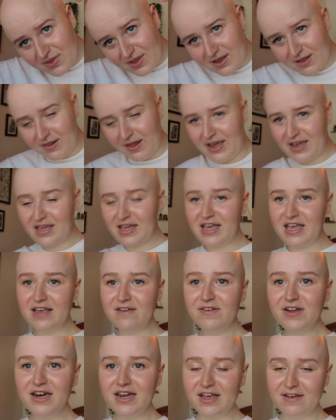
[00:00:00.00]
like
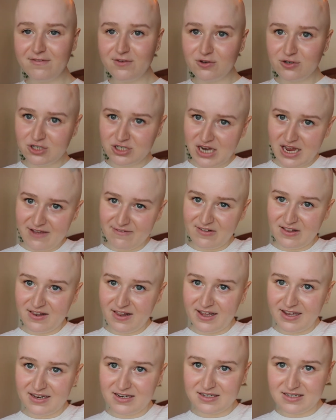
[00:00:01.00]
even if you shave it
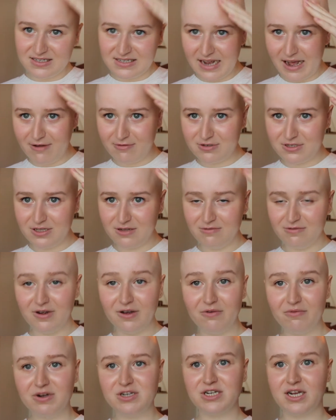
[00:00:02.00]
like down to the
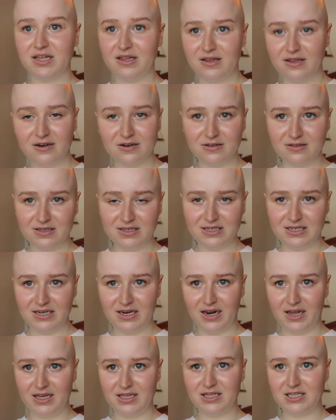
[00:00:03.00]
root which I literally did
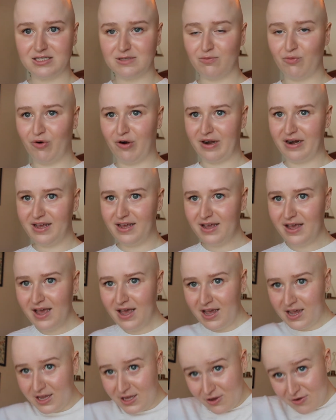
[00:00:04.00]
like this morning
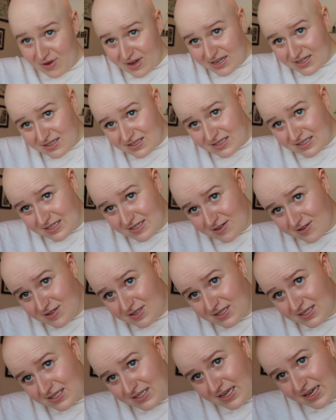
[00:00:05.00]
you can still
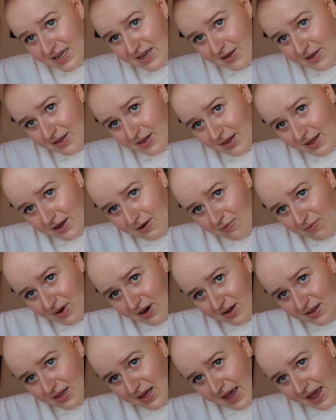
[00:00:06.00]
see like
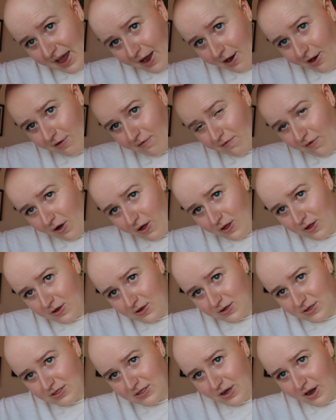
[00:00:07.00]
where the hair
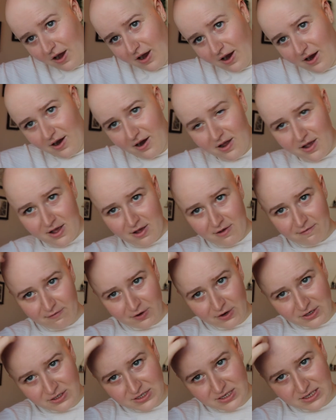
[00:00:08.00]
follicles are
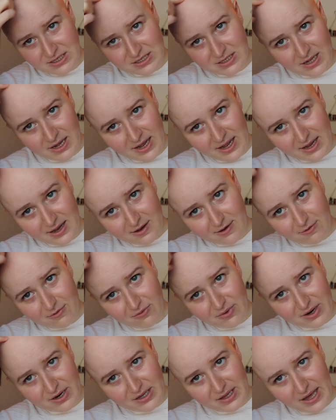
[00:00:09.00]
versus like
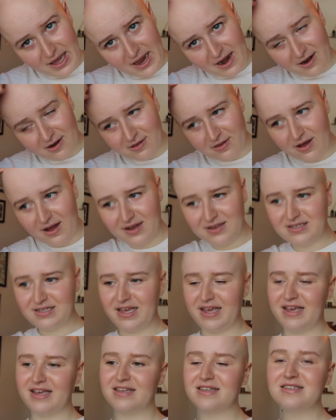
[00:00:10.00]
where the hair loss
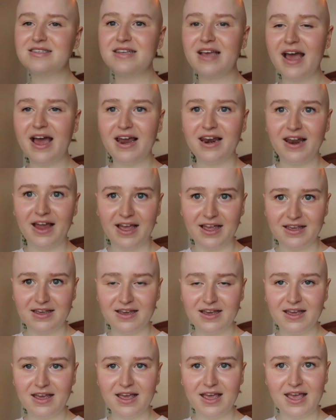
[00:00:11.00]
is and like
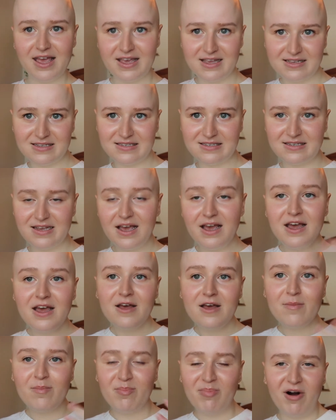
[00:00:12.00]
his
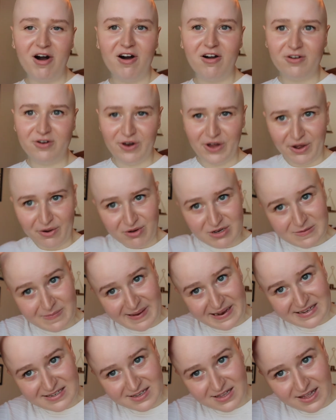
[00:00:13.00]
bald look was
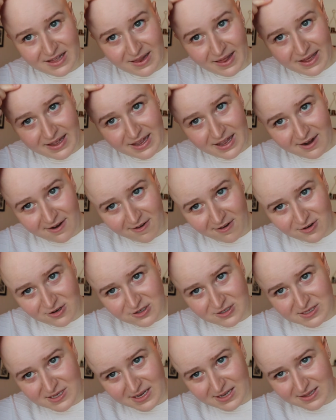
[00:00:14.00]
basically like it all
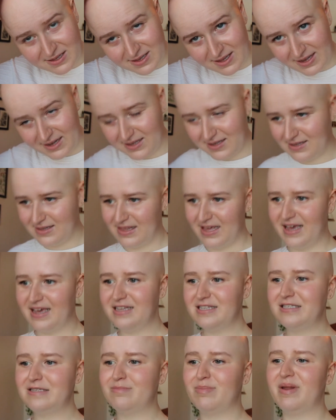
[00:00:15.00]
just like like
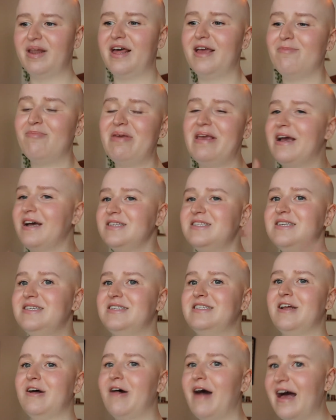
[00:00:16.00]
this but like because he
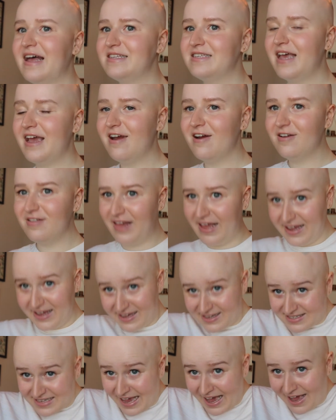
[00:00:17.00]
still has hair like
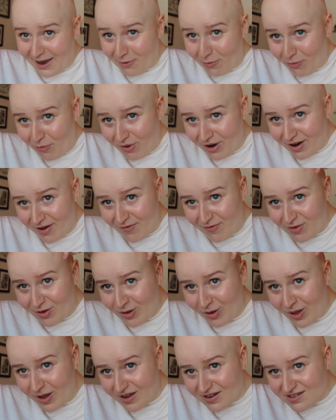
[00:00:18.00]
his head would have
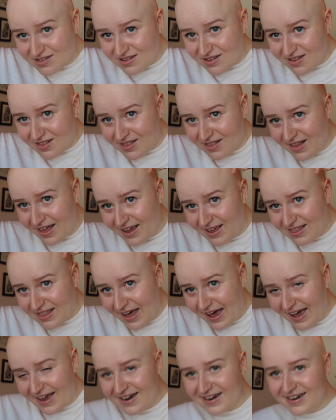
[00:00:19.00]
looked like that